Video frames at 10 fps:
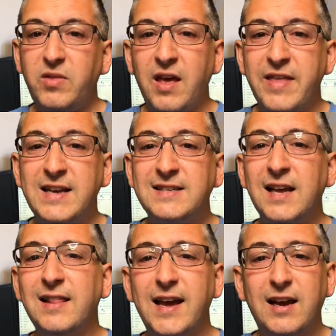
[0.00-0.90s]
They
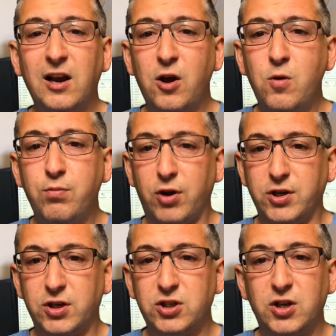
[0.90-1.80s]
sell their Glow
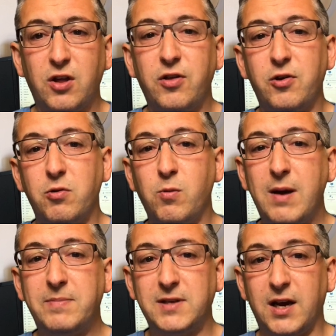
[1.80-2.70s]
products through a
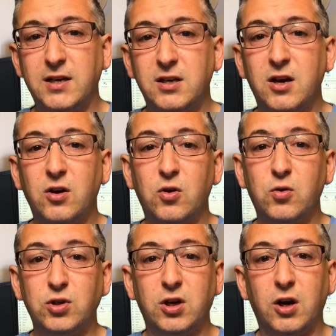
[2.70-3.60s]
website
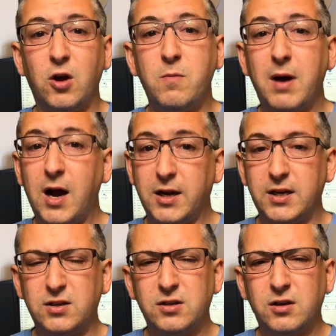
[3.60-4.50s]
called
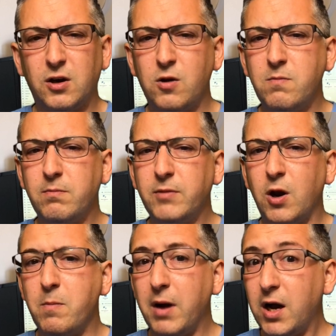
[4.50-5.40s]
Glowmarkt. Glow,
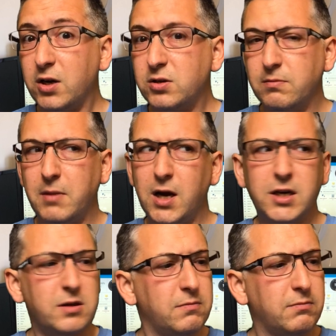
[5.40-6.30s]
Glow Marked,
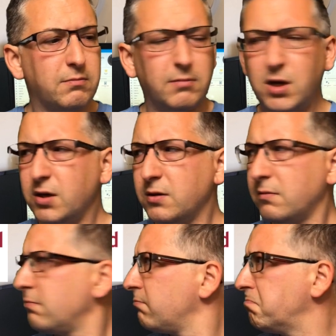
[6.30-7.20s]
Market? Mark?
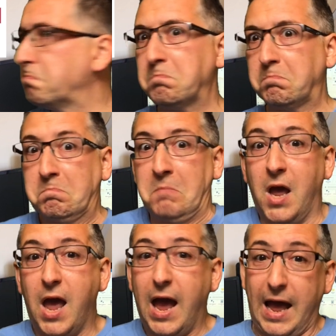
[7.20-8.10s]

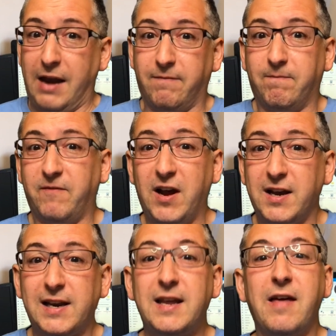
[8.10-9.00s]
And
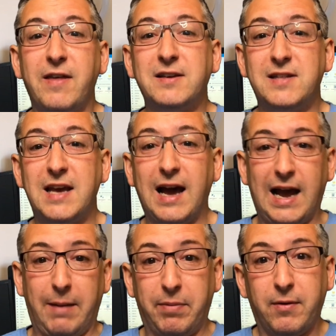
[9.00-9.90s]
finally, there's the
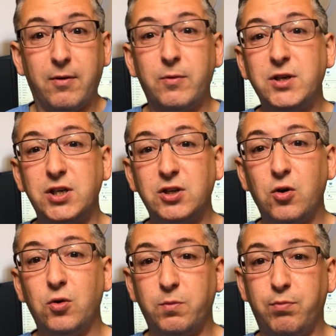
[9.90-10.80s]
app, which is
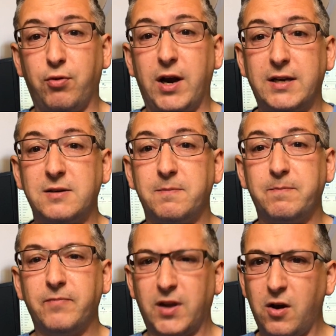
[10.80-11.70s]
called Bright.
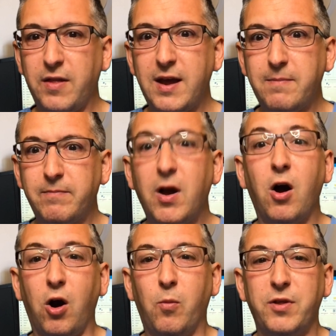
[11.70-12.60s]
Got that?
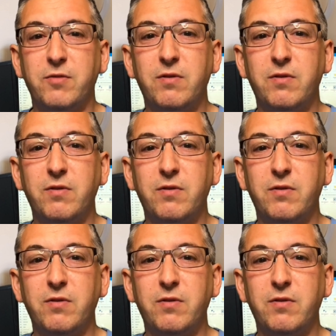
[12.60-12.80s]
on with the